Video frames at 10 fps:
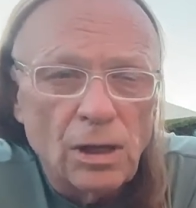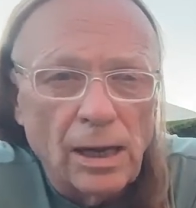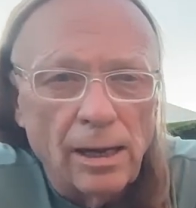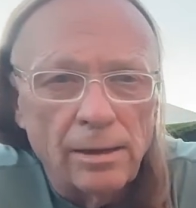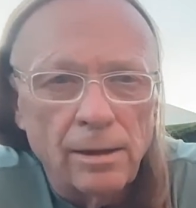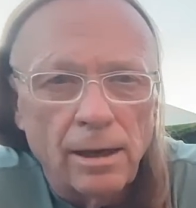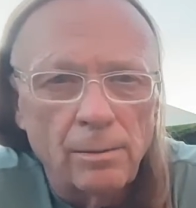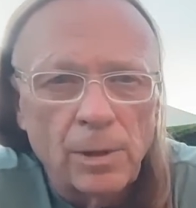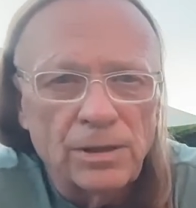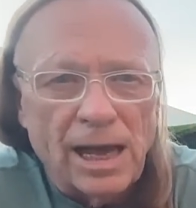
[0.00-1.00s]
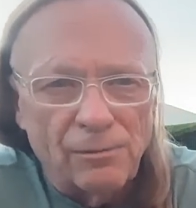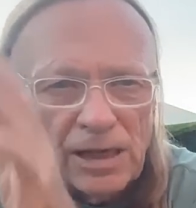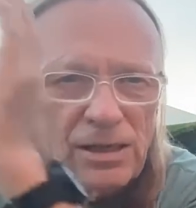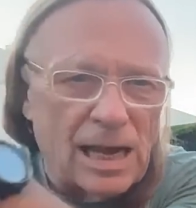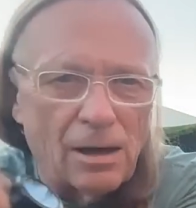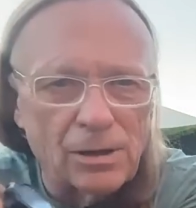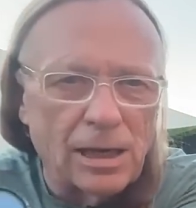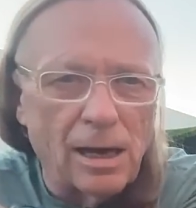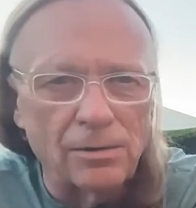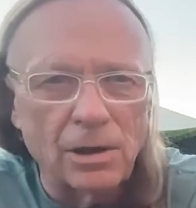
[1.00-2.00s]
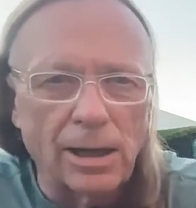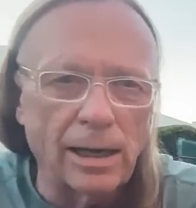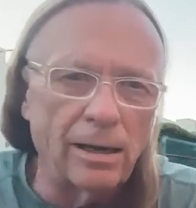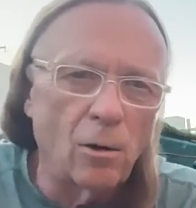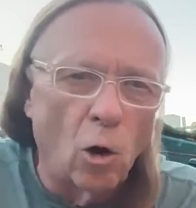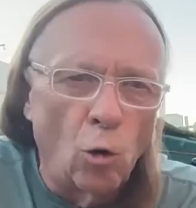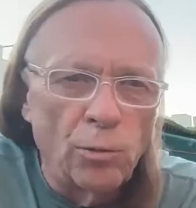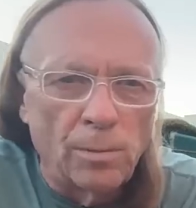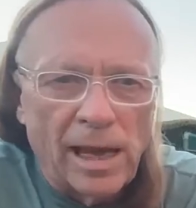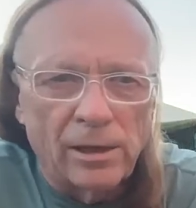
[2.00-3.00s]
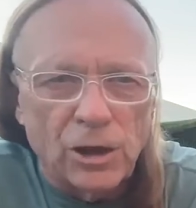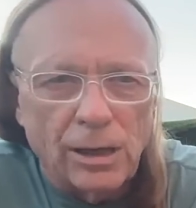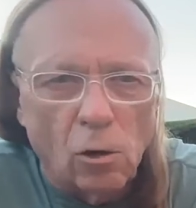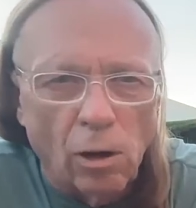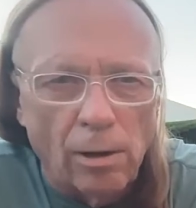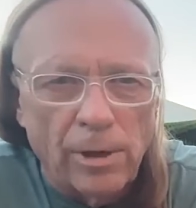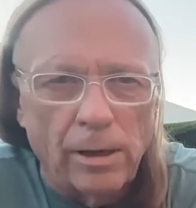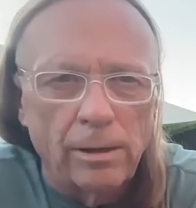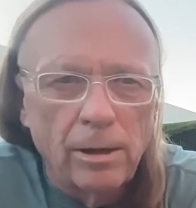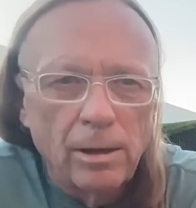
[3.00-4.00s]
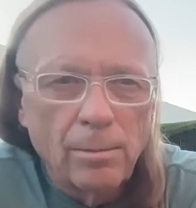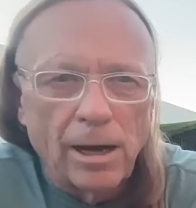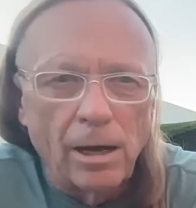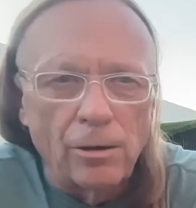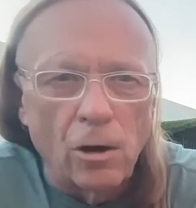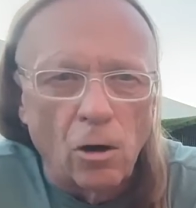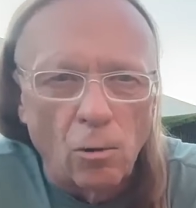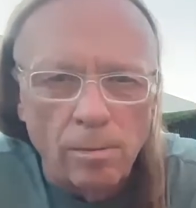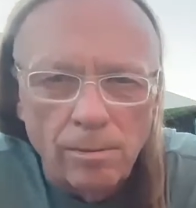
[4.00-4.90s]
And but definitely south till I get home to Medellin, Colombia, my other home.